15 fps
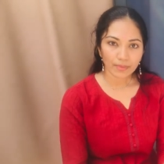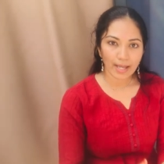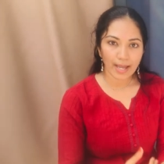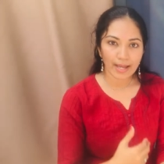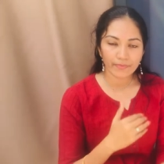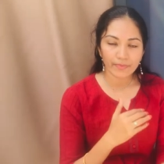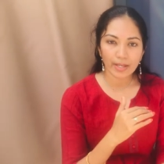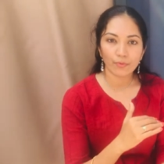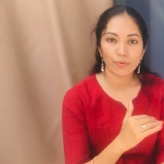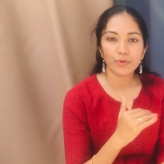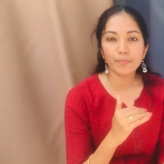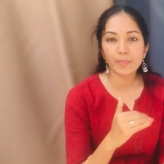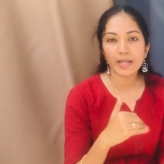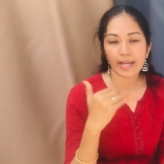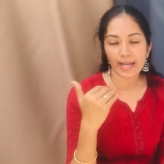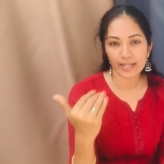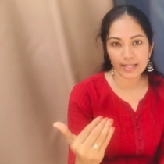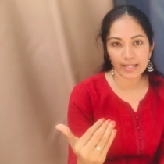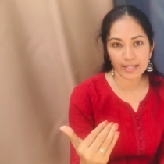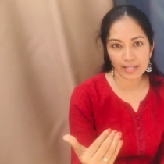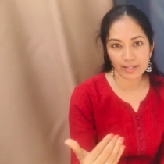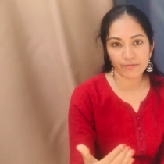and there won't be
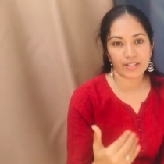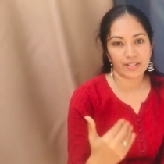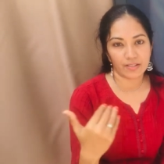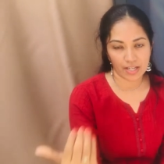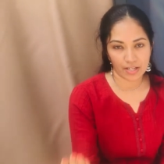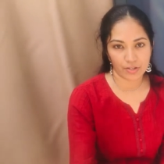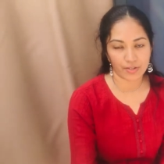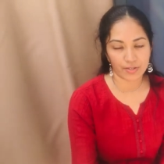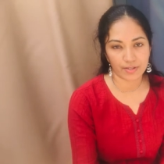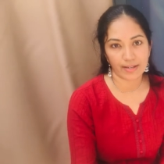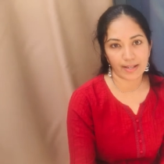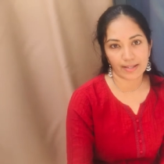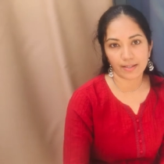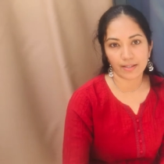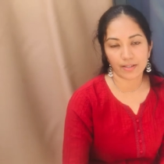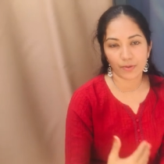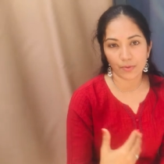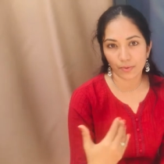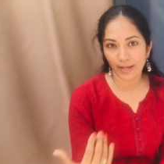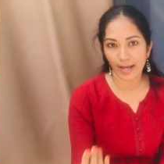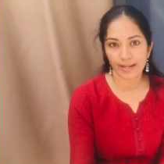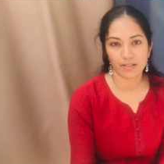any infestation like, you
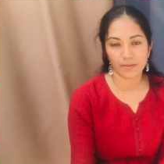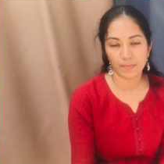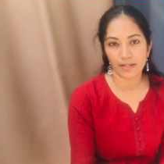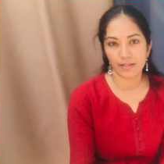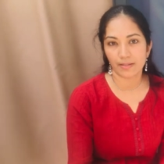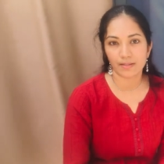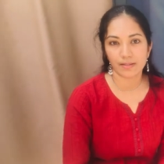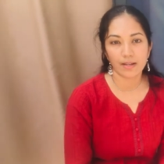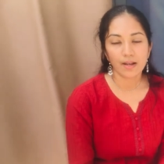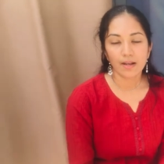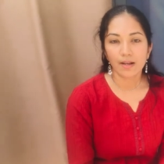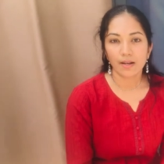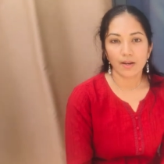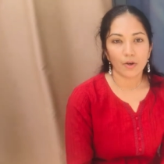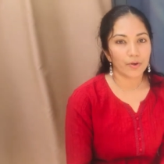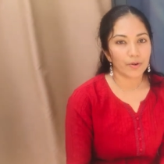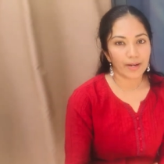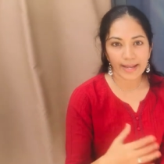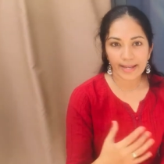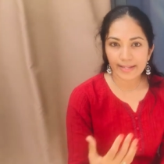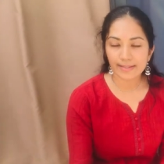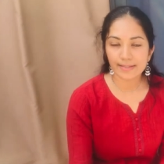know, caterpillars or
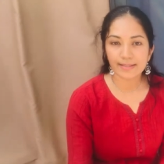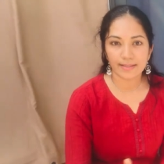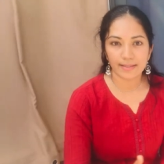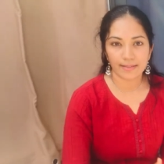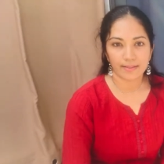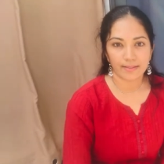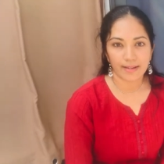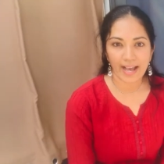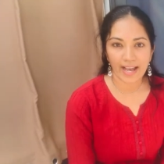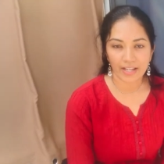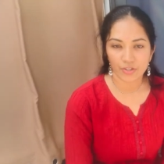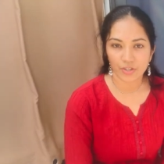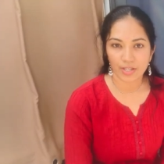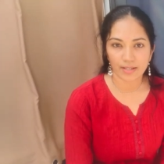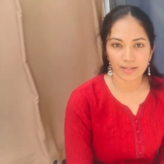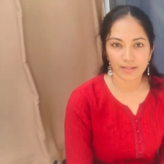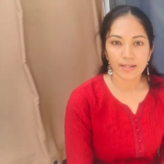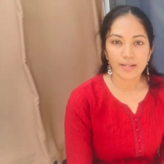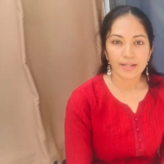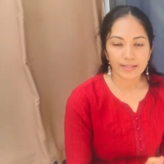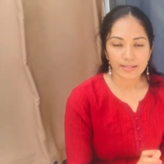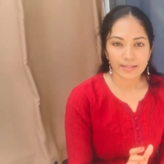eggs uh, hatching,
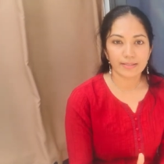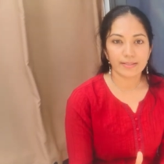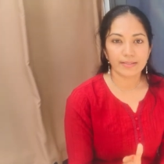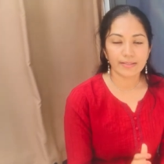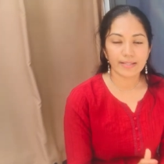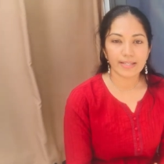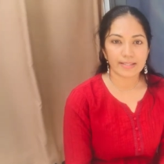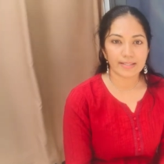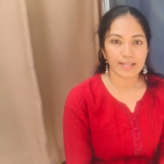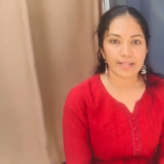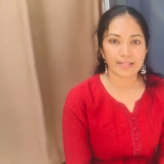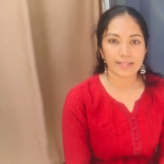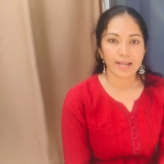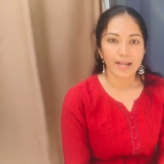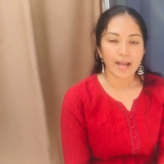these things.